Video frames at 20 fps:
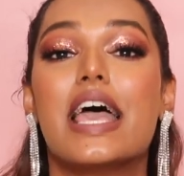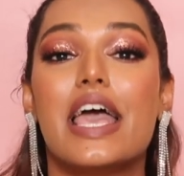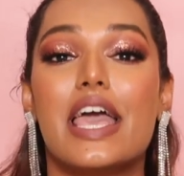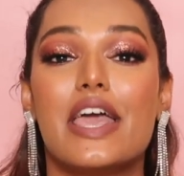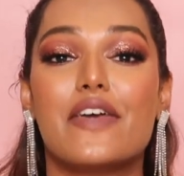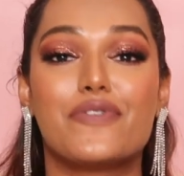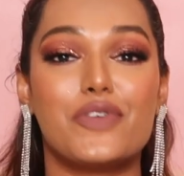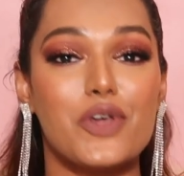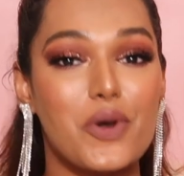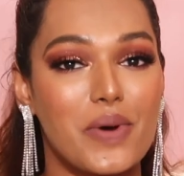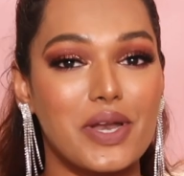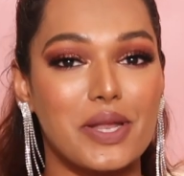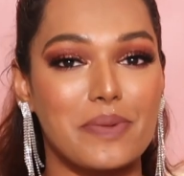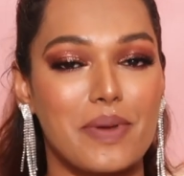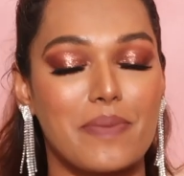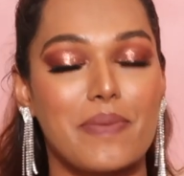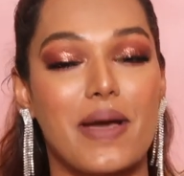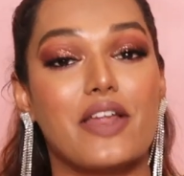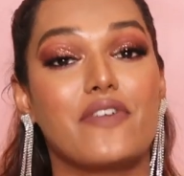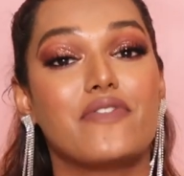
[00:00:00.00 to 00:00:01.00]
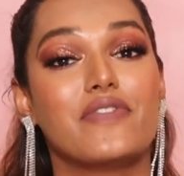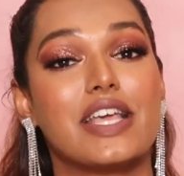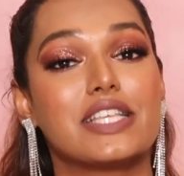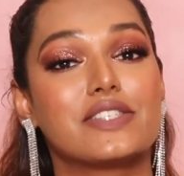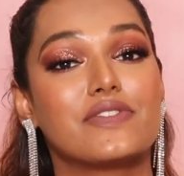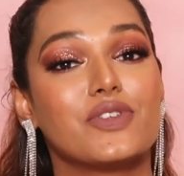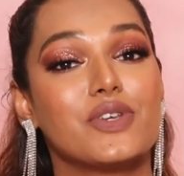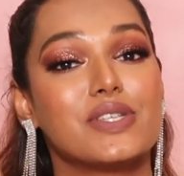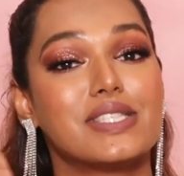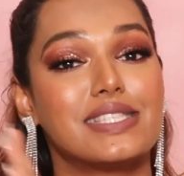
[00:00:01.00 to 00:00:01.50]
If you want to be a part of next
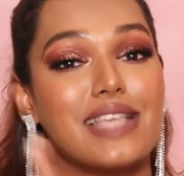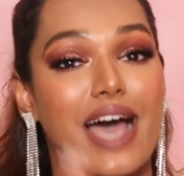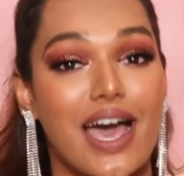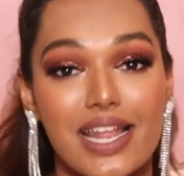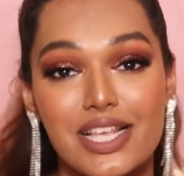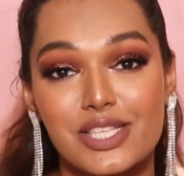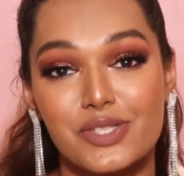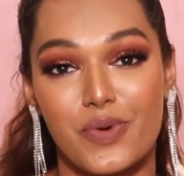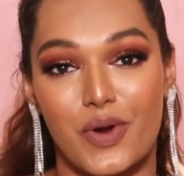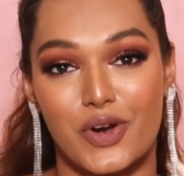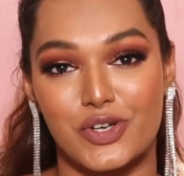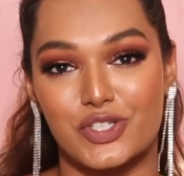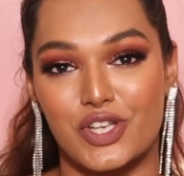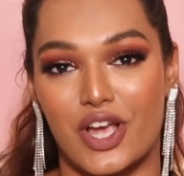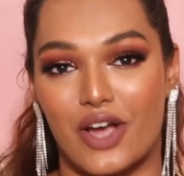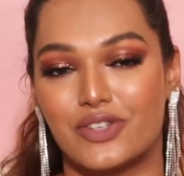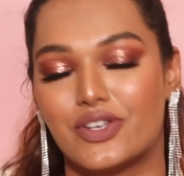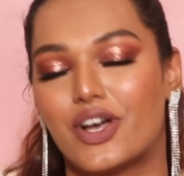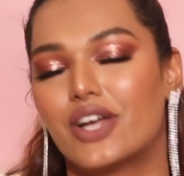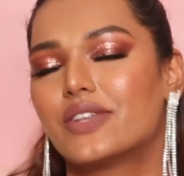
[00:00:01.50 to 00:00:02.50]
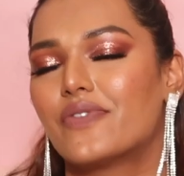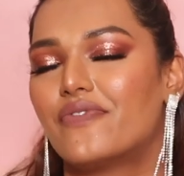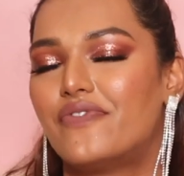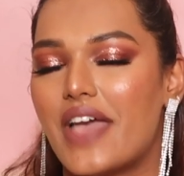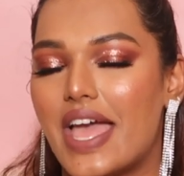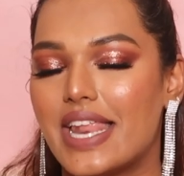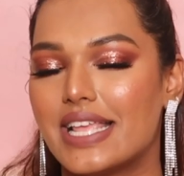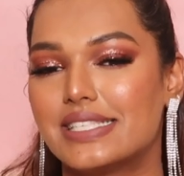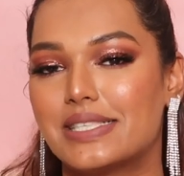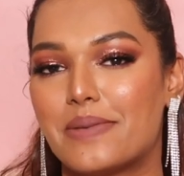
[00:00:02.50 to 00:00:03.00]
video Sara Squad shout out,
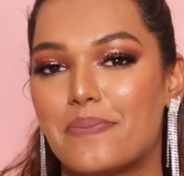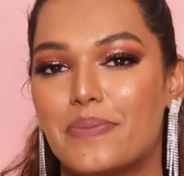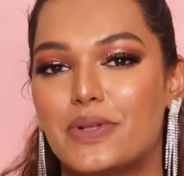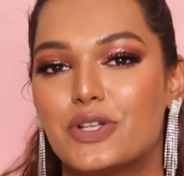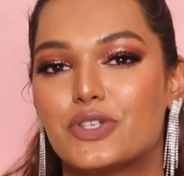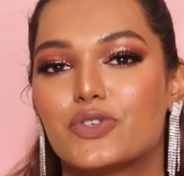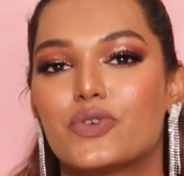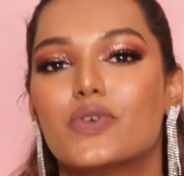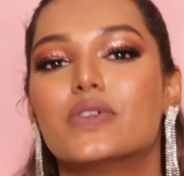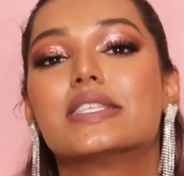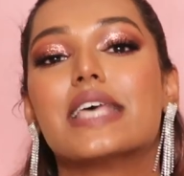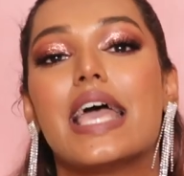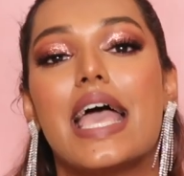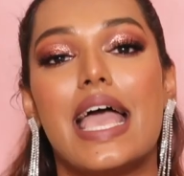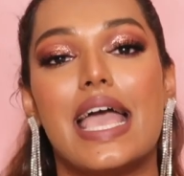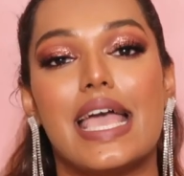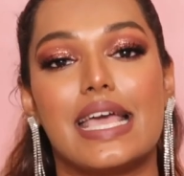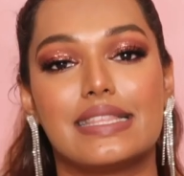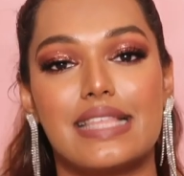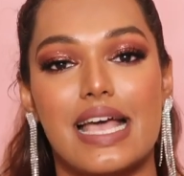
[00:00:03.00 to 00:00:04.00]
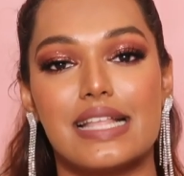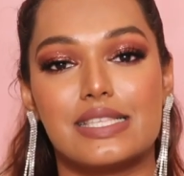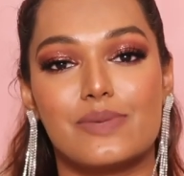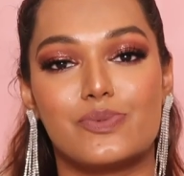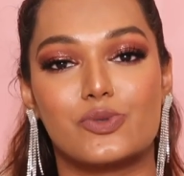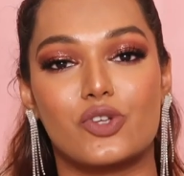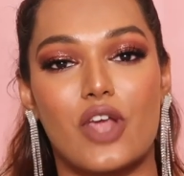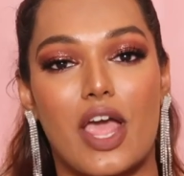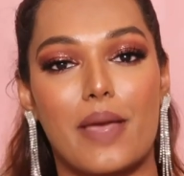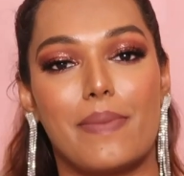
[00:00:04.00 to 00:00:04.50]
very simple rules, hit that
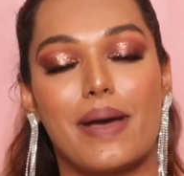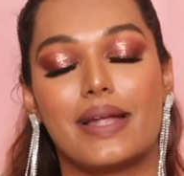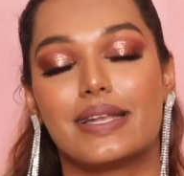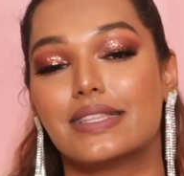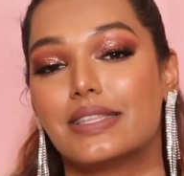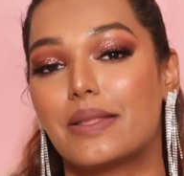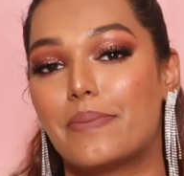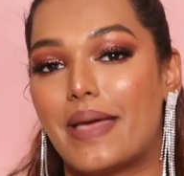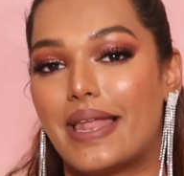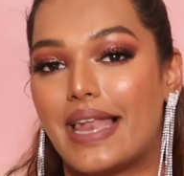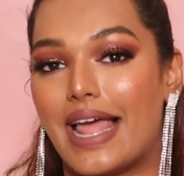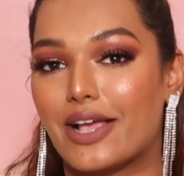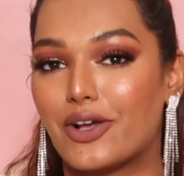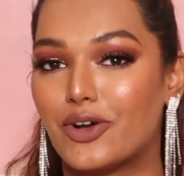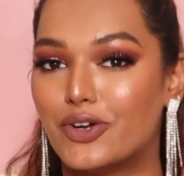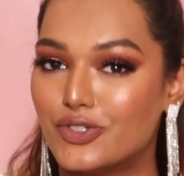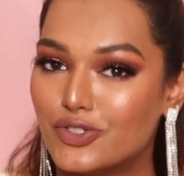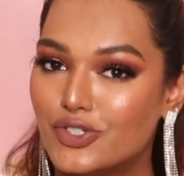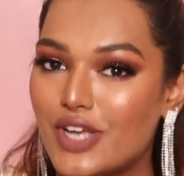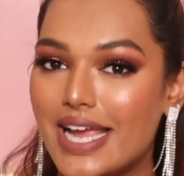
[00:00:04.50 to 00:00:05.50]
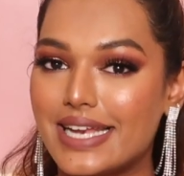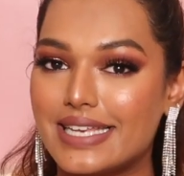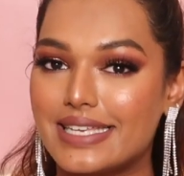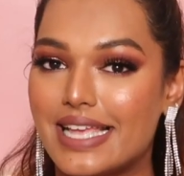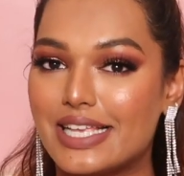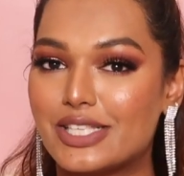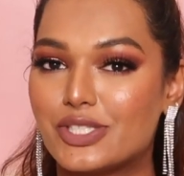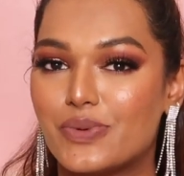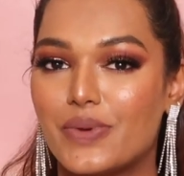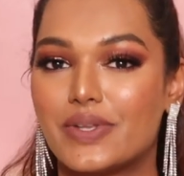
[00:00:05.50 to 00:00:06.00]
subscribe button, the bell icon right
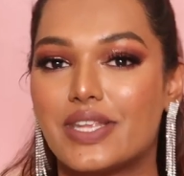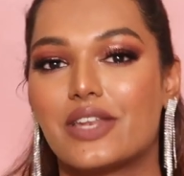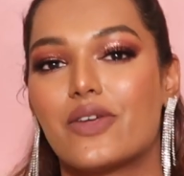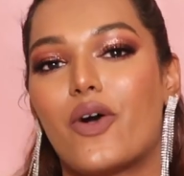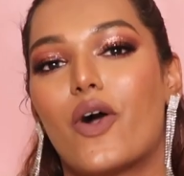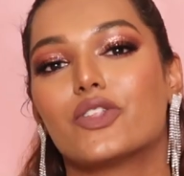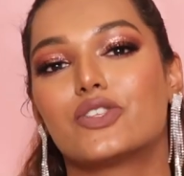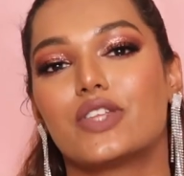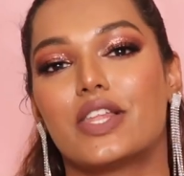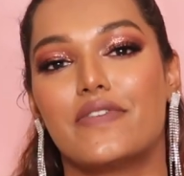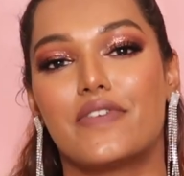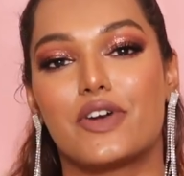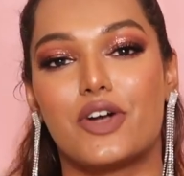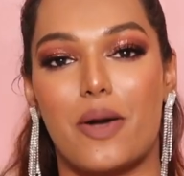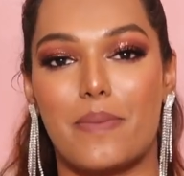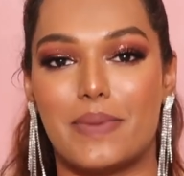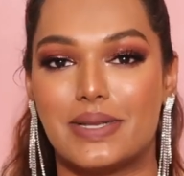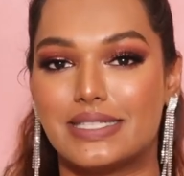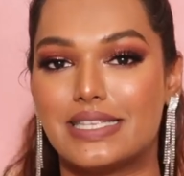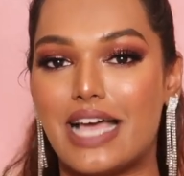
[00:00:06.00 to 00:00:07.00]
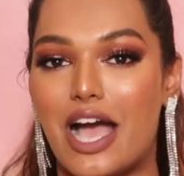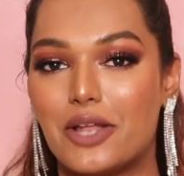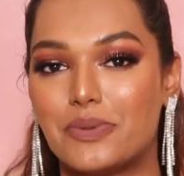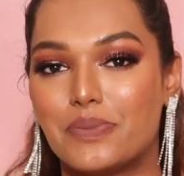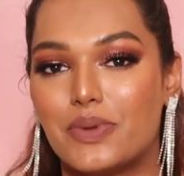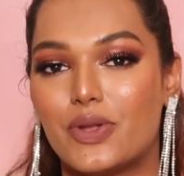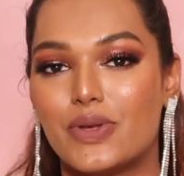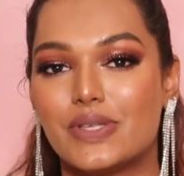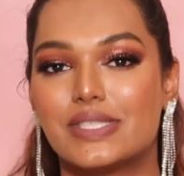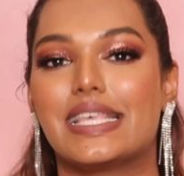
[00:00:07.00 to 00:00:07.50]
next to it, and also leave a comment down
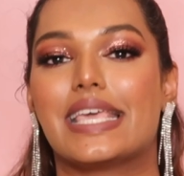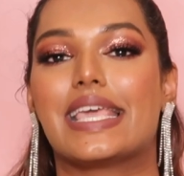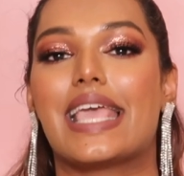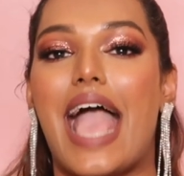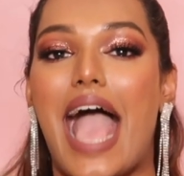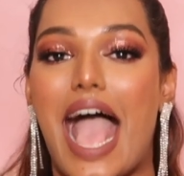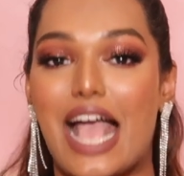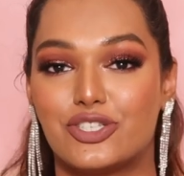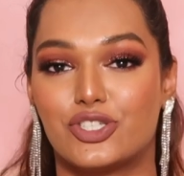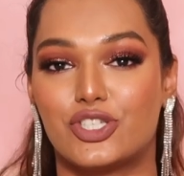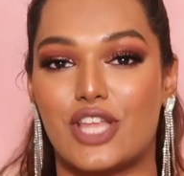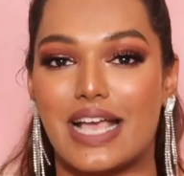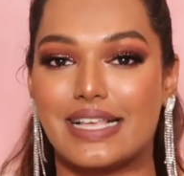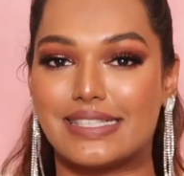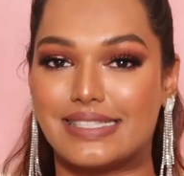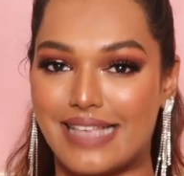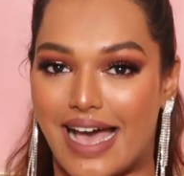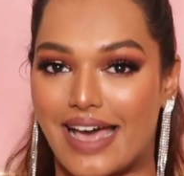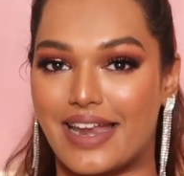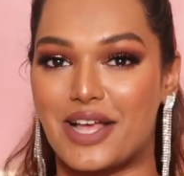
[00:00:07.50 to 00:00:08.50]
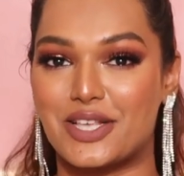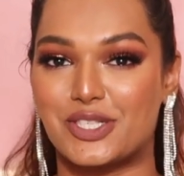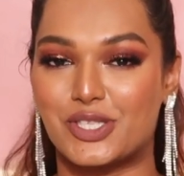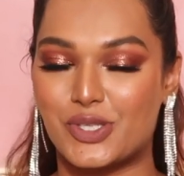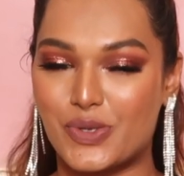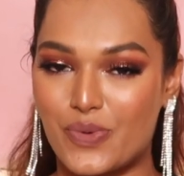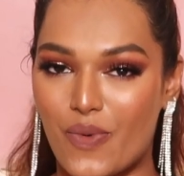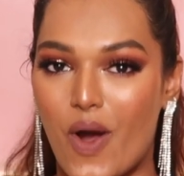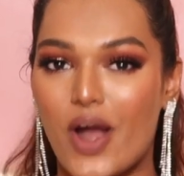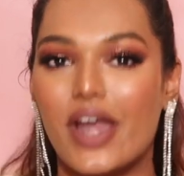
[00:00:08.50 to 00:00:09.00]
below saying
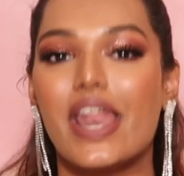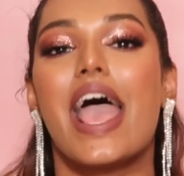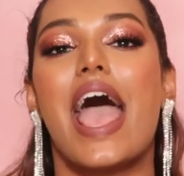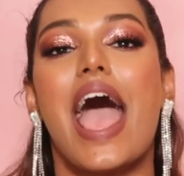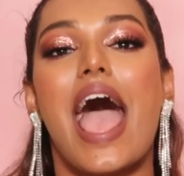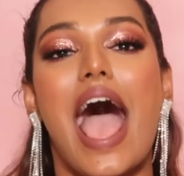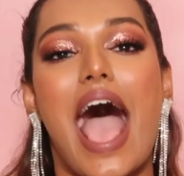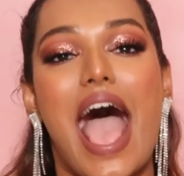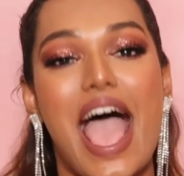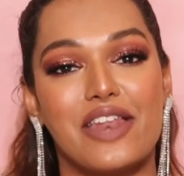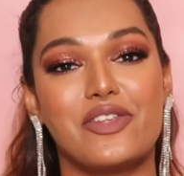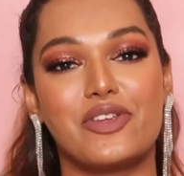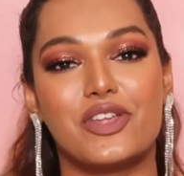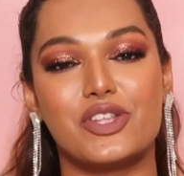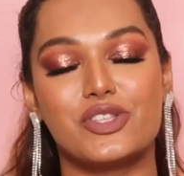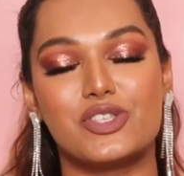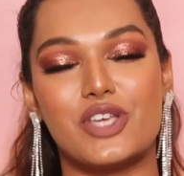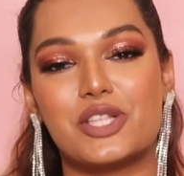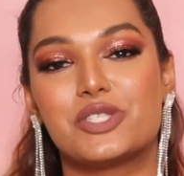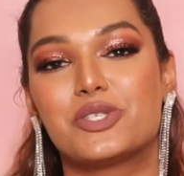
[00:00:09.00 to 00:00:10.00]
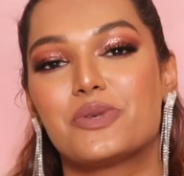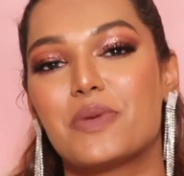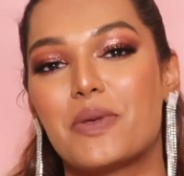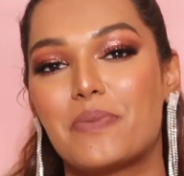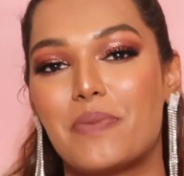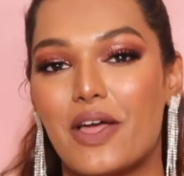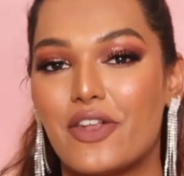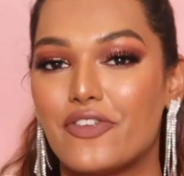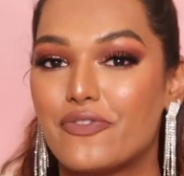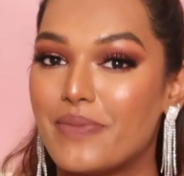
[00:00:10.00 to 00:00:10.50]
#SaraSquad, and you get a chance to be a
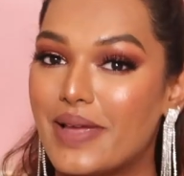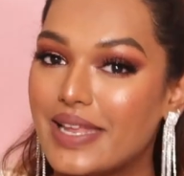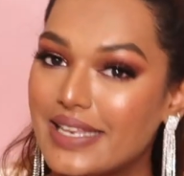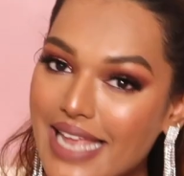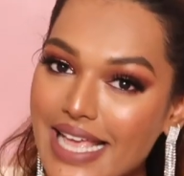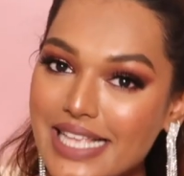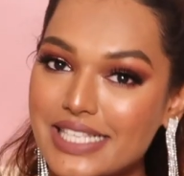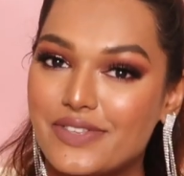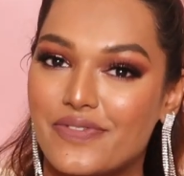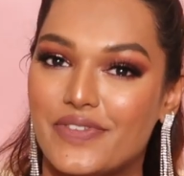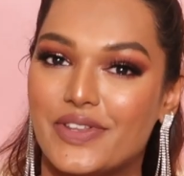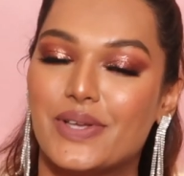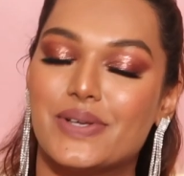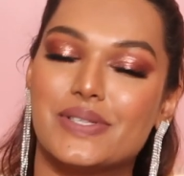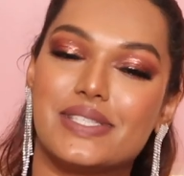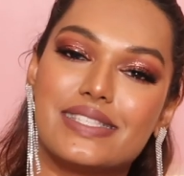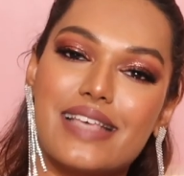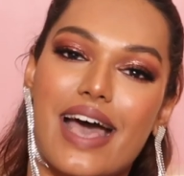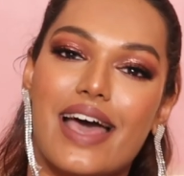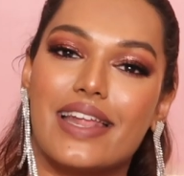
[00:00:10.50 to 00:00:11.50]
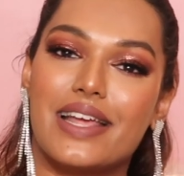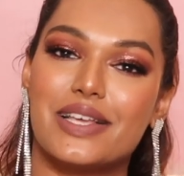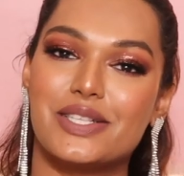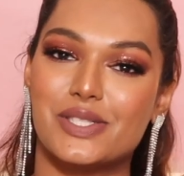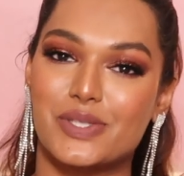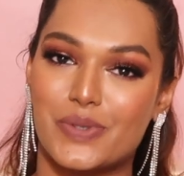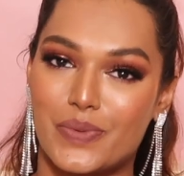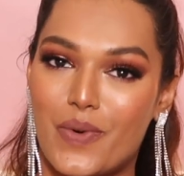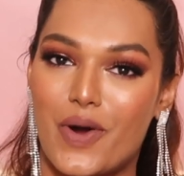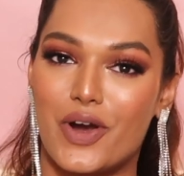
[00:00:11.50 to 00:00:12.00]
part of my next video Sara
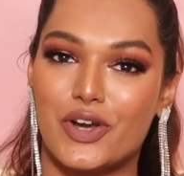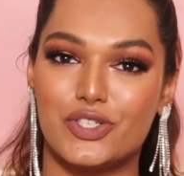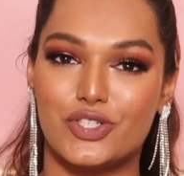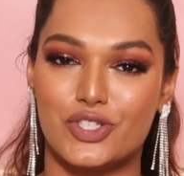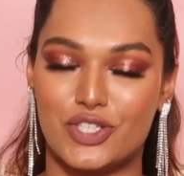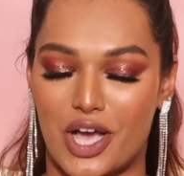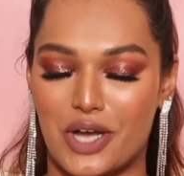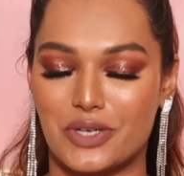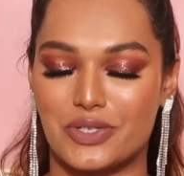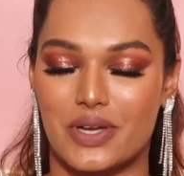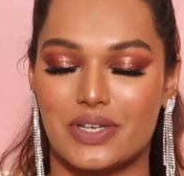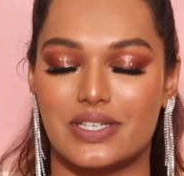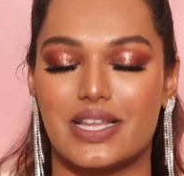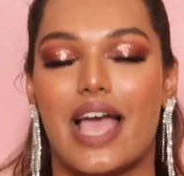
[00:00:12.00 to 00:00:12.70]
Squad shout out.